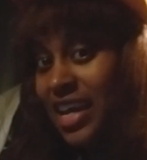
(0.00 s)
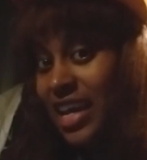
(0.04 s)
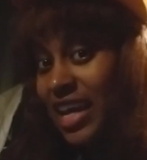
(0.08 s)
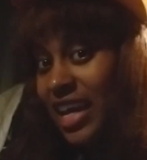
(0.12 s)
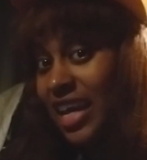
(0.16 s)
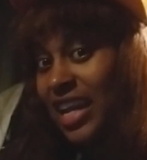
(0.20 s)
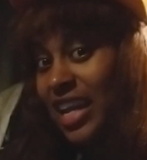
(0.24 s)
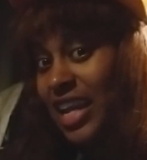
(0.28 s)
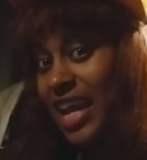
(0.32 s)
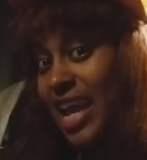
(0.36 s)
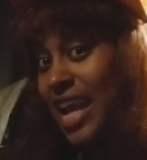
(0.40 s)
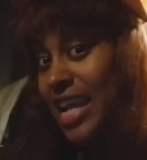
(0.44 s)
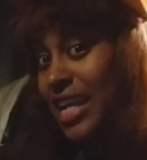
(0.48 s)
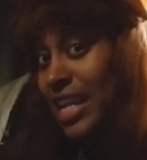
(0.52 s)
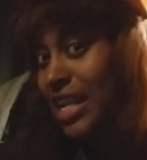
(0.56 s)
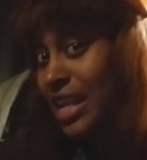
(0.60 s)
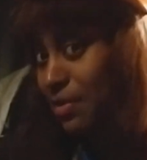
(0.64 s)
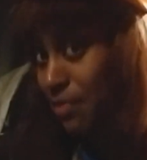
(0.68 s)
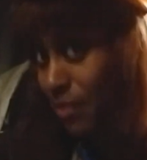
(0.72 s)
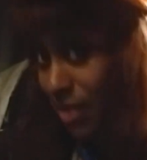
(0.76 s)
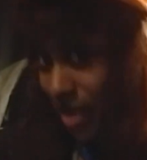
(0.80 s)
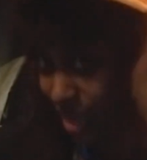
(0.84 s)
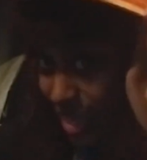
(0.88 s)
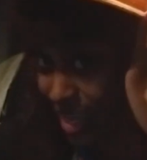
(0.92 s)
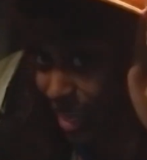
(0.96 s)
it landed
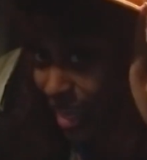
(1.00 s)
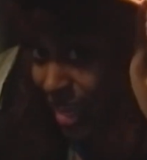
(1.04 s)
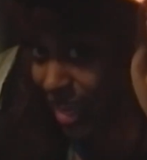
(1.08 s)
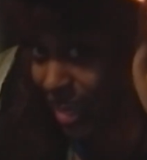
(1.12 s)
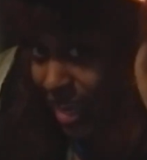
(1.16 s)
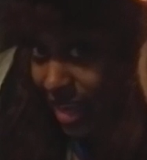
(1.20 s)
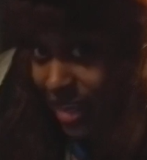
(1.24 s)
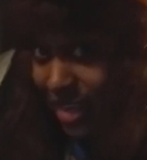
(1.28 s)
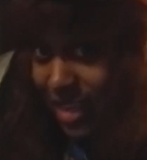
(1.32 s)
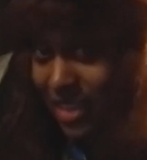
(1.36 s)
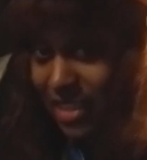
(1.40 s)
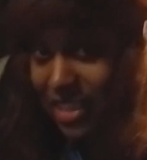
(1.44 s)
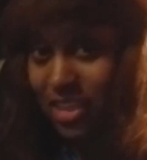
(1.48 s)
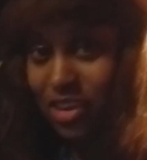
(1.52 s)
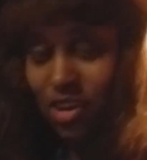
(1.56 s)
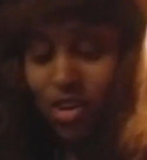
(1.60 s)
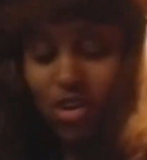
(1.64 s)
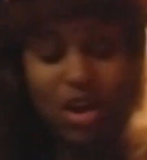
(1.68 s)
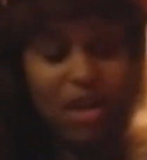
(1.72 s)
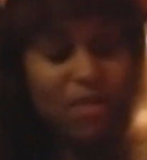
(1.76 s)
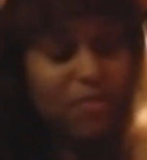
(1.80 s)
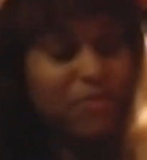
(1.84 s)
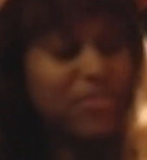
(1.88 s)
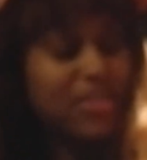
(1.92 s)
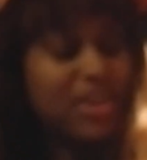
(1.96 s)
in my head so
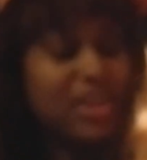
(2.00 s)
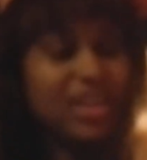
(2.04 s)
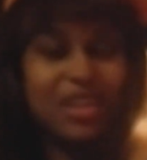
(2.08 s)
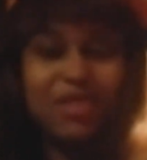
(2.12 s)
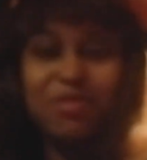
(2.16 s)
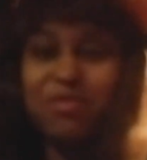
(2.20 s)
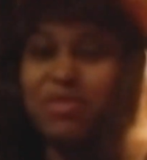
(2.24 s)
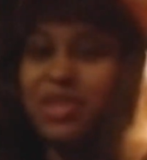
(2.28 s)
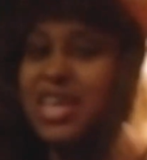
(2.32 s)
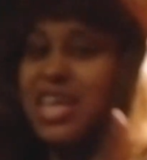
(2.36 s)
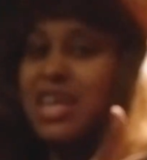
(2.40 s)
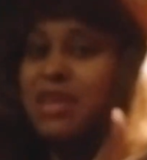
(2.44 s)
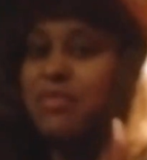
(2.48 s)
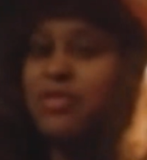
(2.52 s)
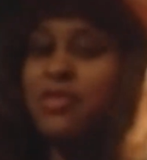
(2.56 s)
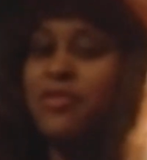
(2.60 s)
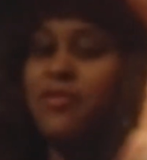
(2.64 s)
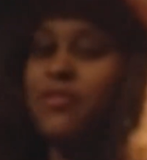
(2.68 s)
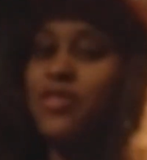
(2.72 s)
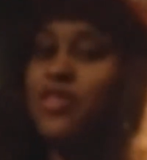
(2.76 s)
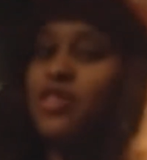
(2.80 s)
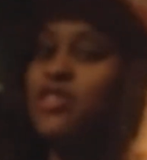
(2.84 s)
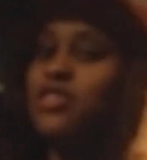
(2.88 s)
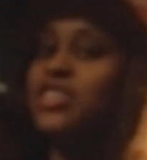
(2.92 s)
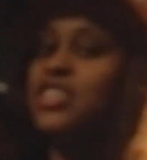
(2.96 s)
i'm fucking bleeding
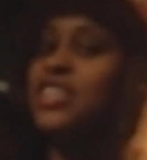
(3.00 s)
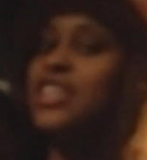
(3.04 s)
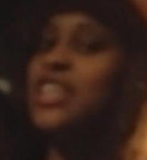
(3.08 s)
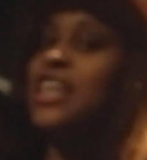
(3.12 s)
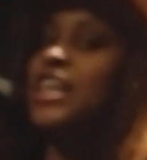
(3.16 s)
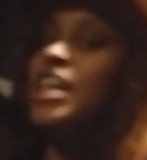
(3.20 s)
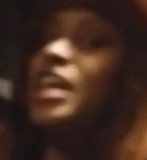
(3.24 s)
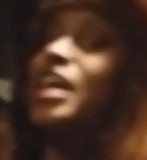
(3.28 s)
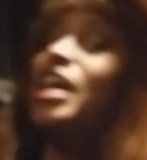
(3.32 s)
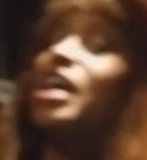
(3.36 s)
profusely